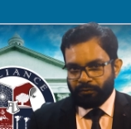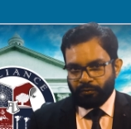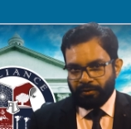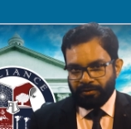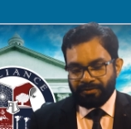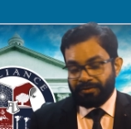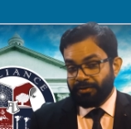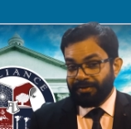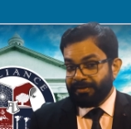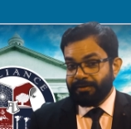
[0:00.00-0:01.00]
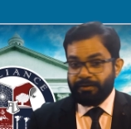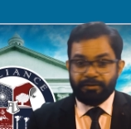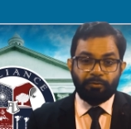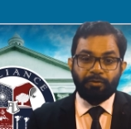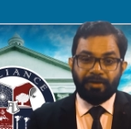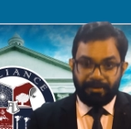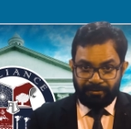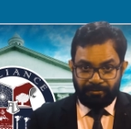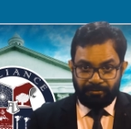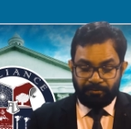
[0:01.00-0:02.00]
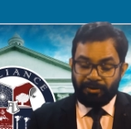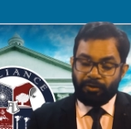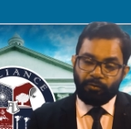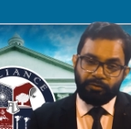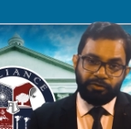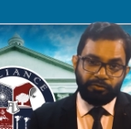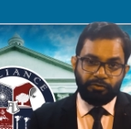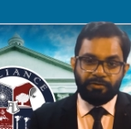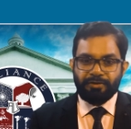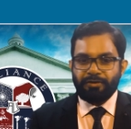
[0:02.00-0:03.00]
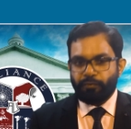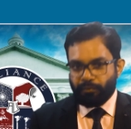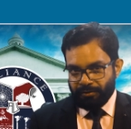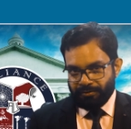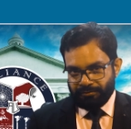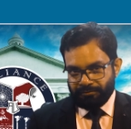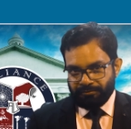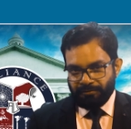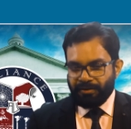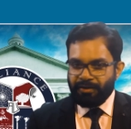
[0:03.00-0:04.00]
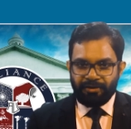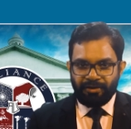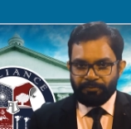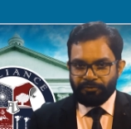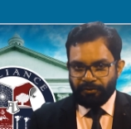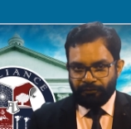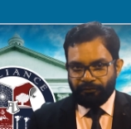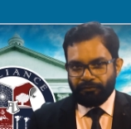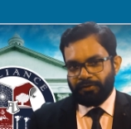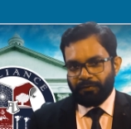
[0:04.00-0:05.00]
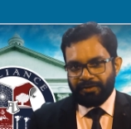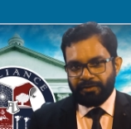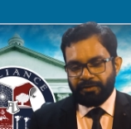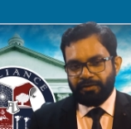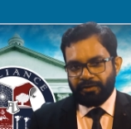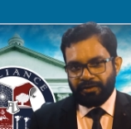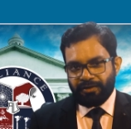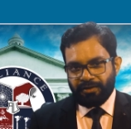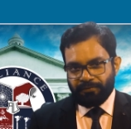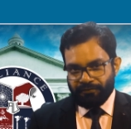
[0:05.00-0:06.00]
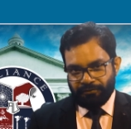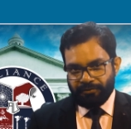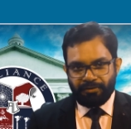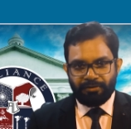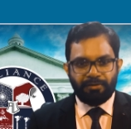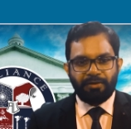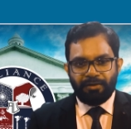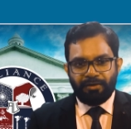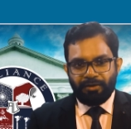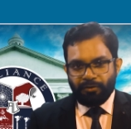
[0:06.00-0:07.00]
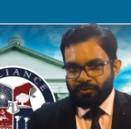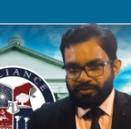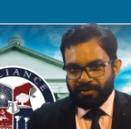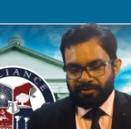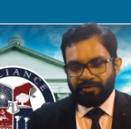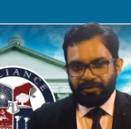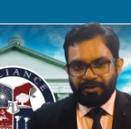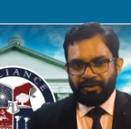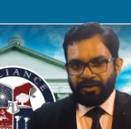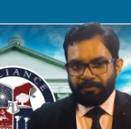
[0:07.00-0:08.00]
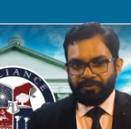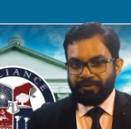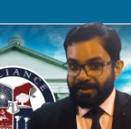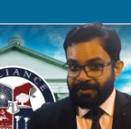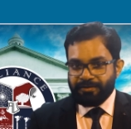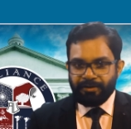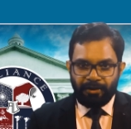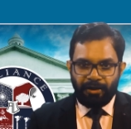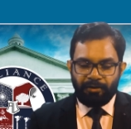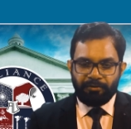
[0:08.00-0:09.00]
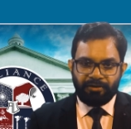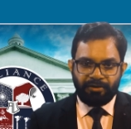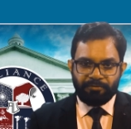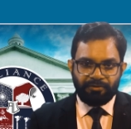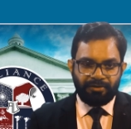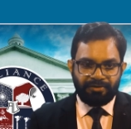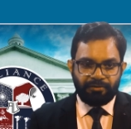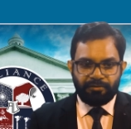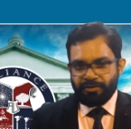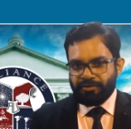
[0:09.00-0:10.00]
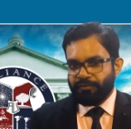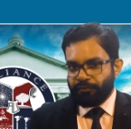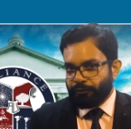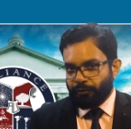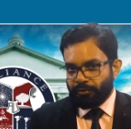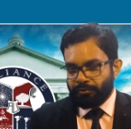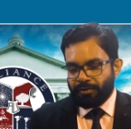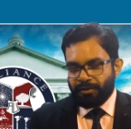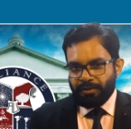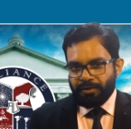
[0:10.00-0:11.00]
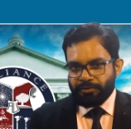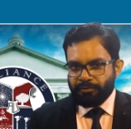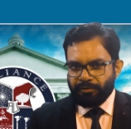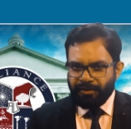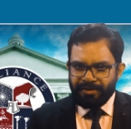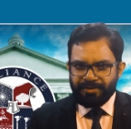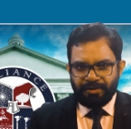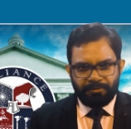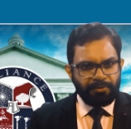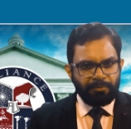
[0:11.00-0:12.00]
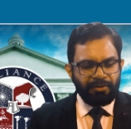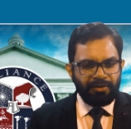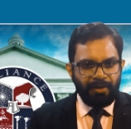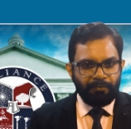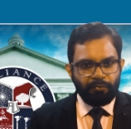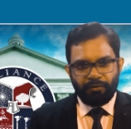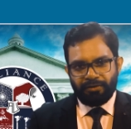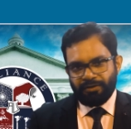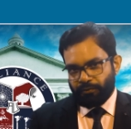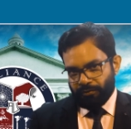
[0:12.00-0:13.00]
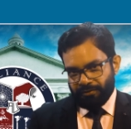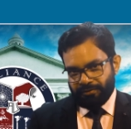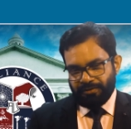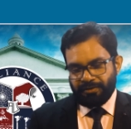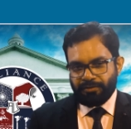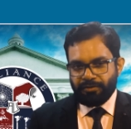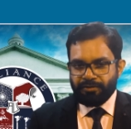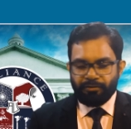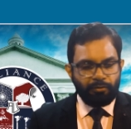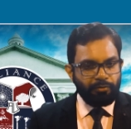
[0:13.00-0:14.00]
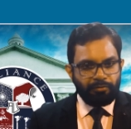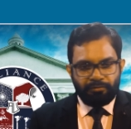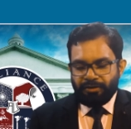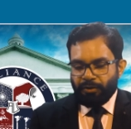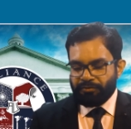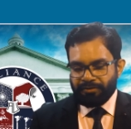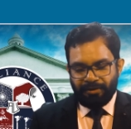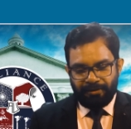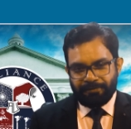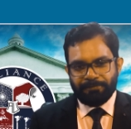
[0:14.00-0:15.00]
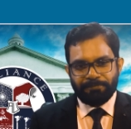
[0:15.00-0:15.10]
the world the degree is recognized by all institutions in the world in terms of the validity in terms of the Course structure, in terms of the credits they have, in terms of the system we follow. So it is acceptable everywhere in the world. There's, there's no doubt in that.